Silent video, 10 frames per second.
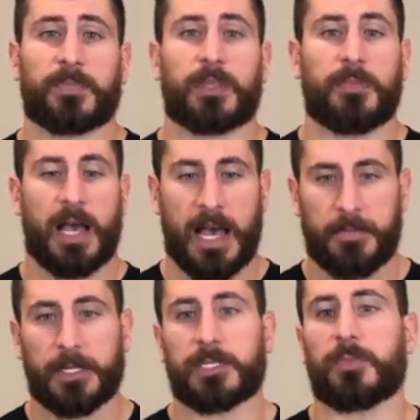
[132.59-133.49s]
My
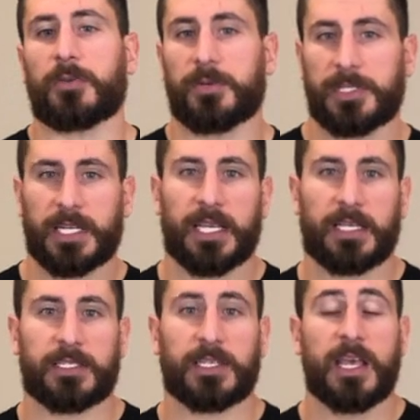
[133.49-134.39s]
habits, my
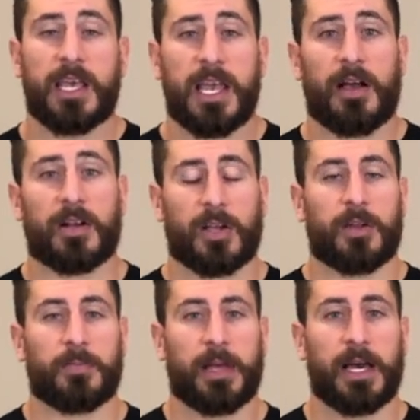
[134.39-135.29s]
routines, how I go
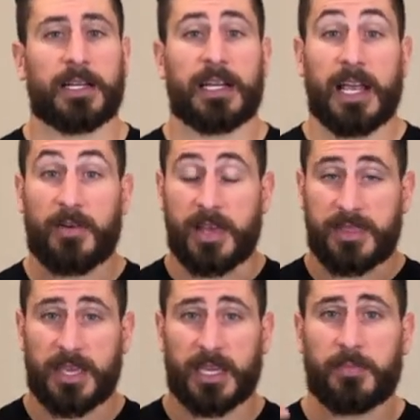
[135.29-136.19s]
about it, how I
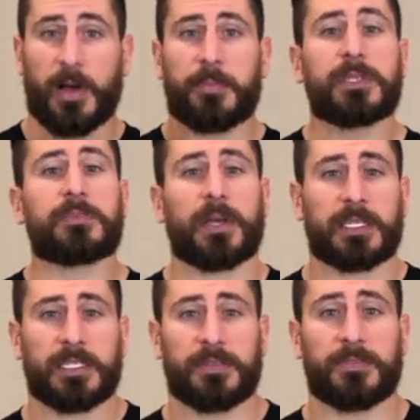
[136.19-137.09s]
think, my
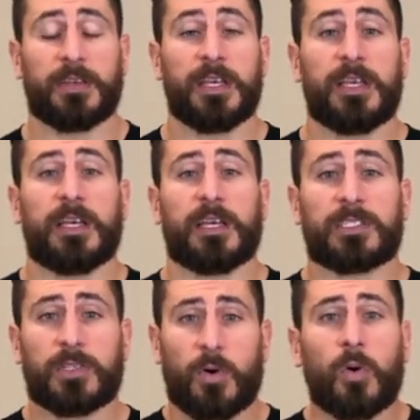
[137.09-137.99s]
perspective,
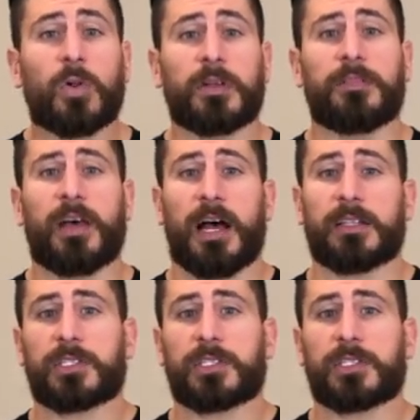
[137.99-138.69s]
it's all of that.